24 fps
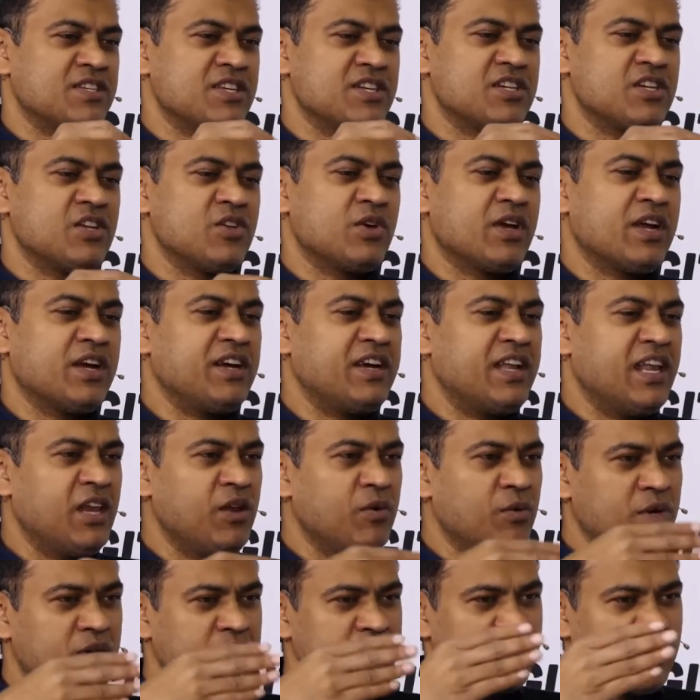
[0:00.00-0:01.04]
Essentially, you can
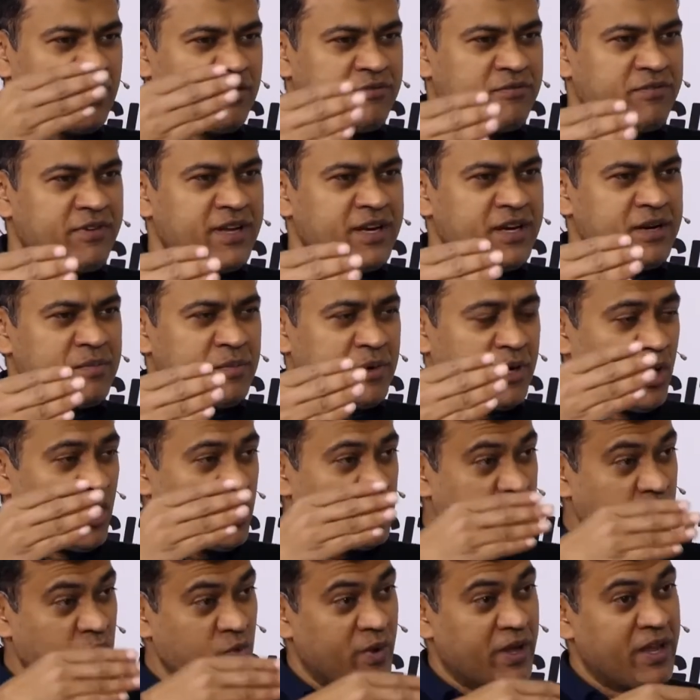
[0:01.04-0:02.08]
deliver software, but
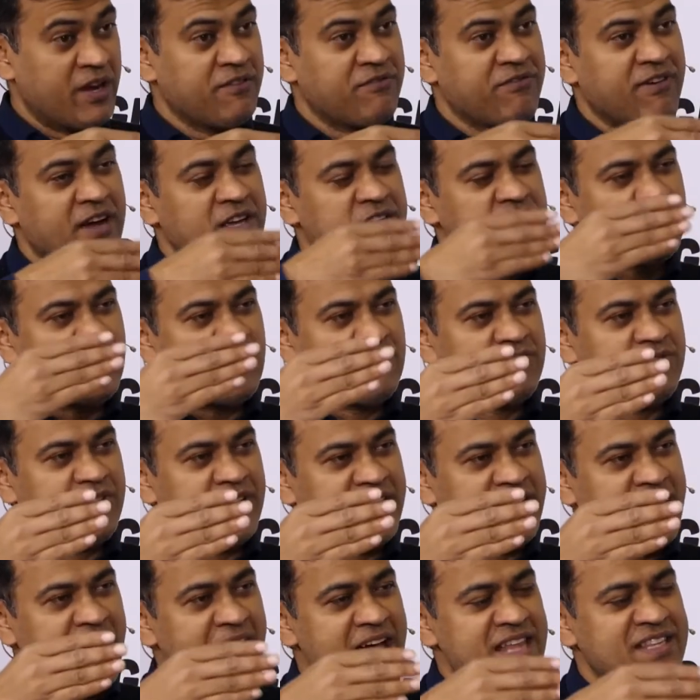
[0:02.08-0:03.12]
also verify
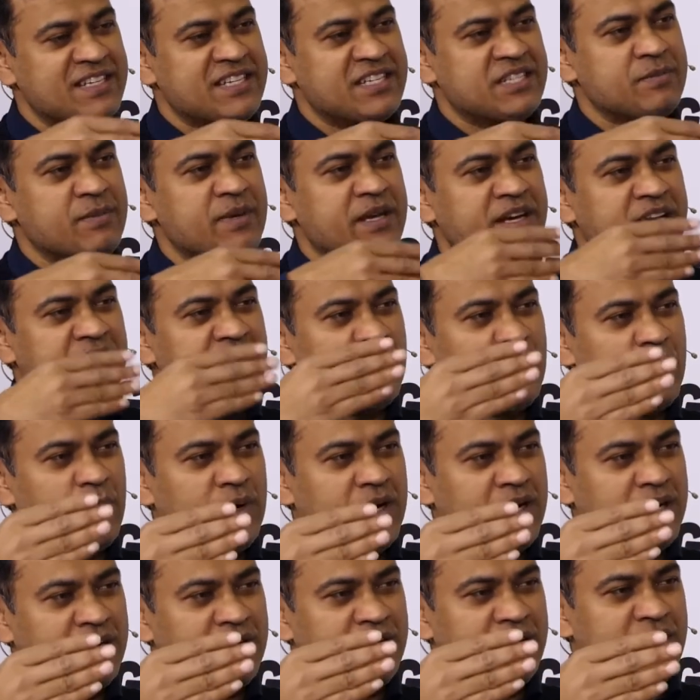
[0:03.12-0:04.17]
software as it is being
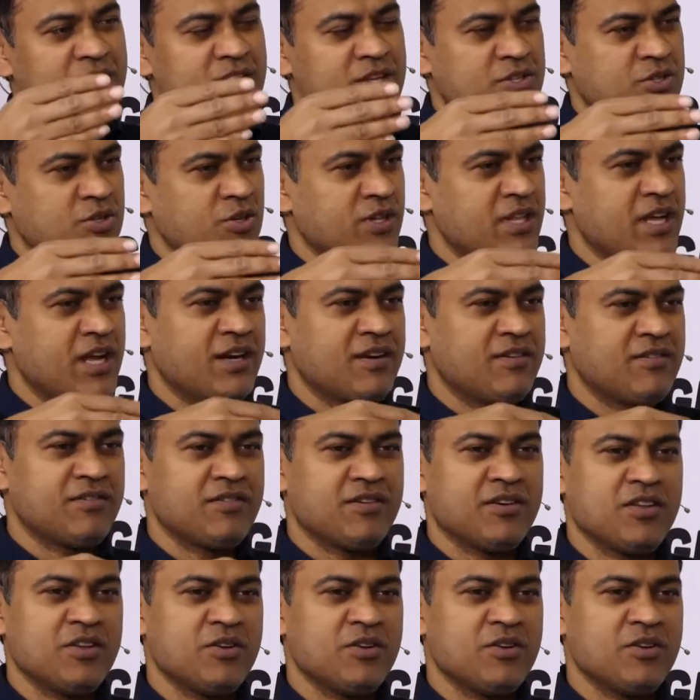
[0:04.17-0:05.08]
delivered so that